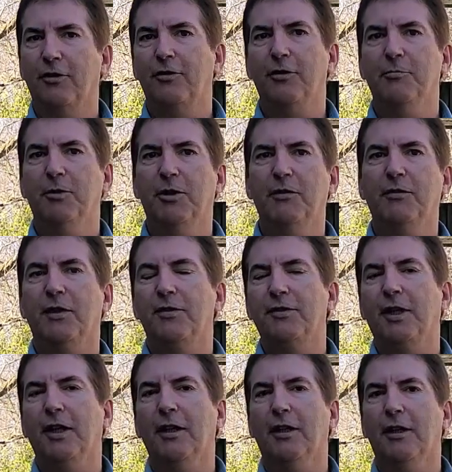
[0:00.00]
as you moved, it
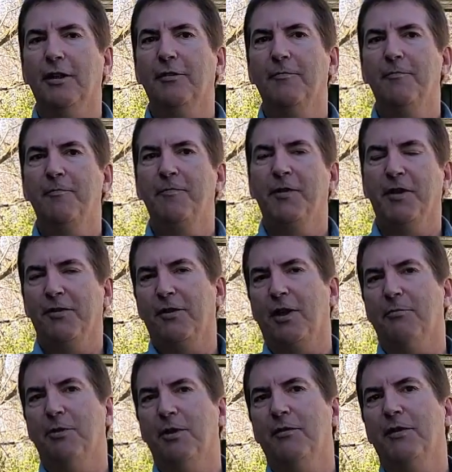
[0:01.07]
stayed on. You
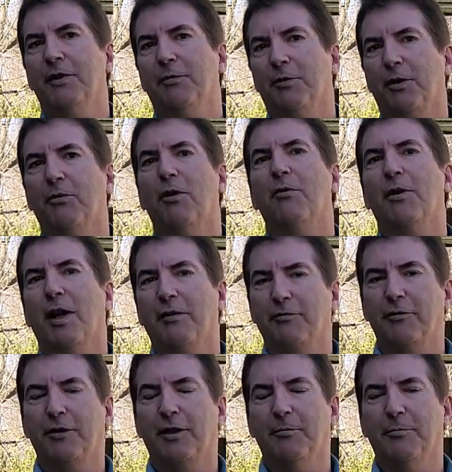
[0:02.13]
stopped moving, it would go out after
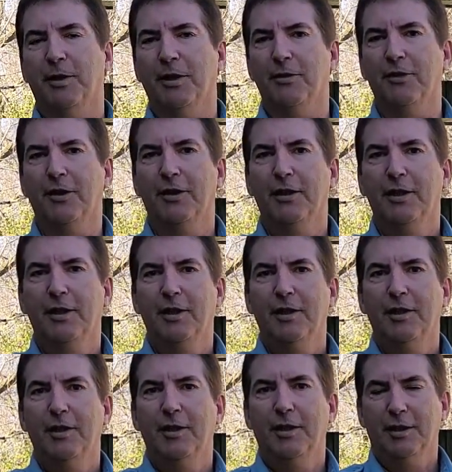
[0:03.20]
10 minutes.
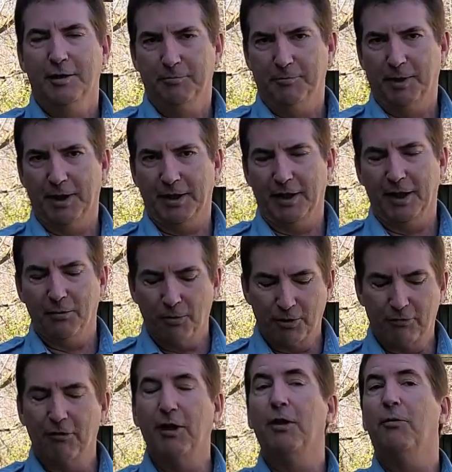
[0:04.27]
But it worked
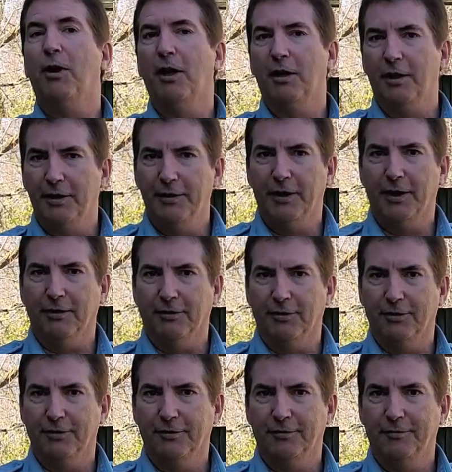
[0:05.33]
really well in the house.
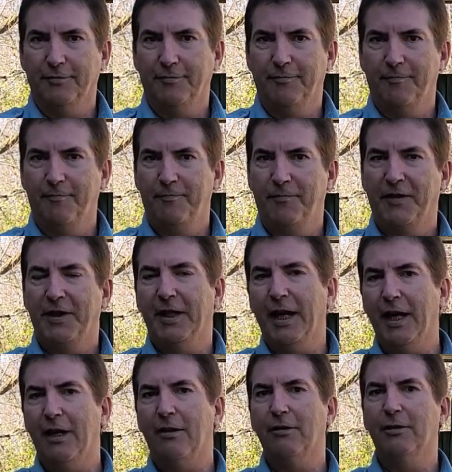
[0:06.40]

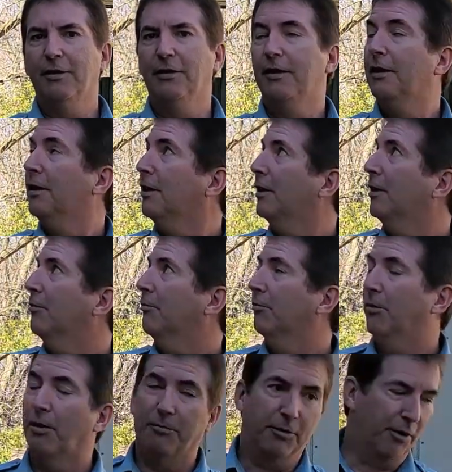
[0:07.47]
Now,
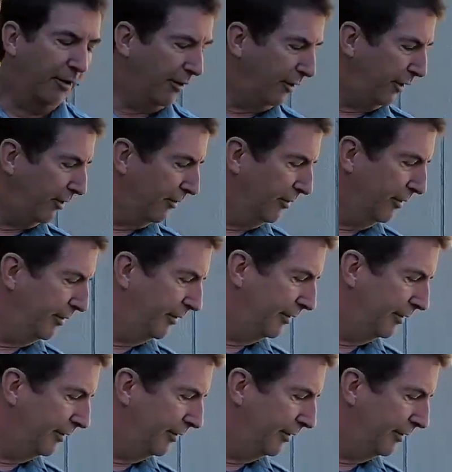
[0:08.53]
what we're going to do